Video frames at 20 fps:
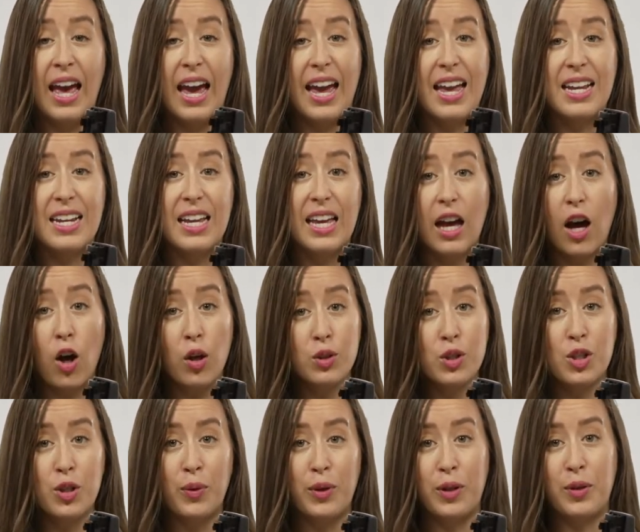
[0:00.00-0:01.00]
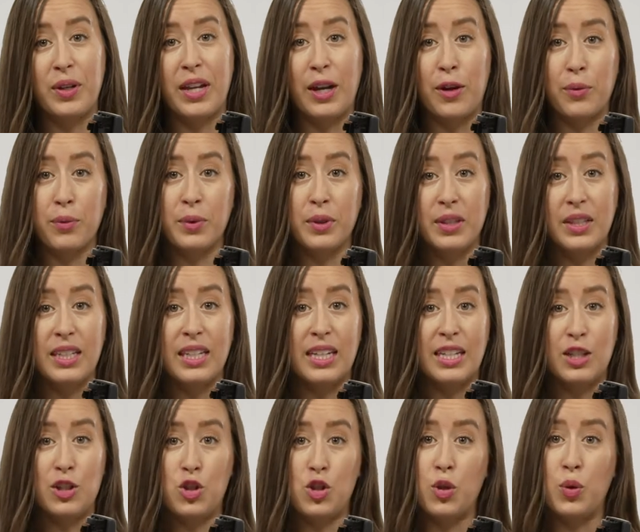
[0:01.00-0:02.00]
And also it'll get really
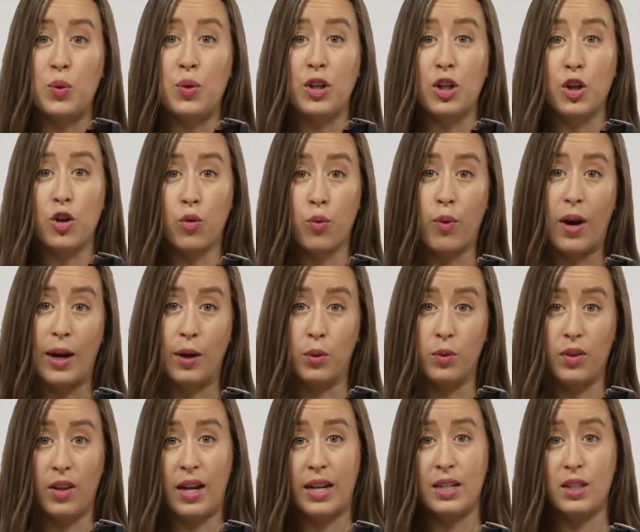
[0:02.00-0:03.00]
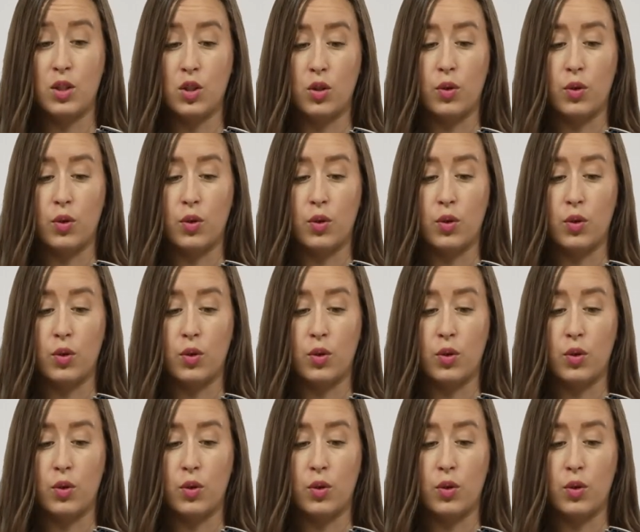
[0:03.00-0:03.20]
into the grout lines.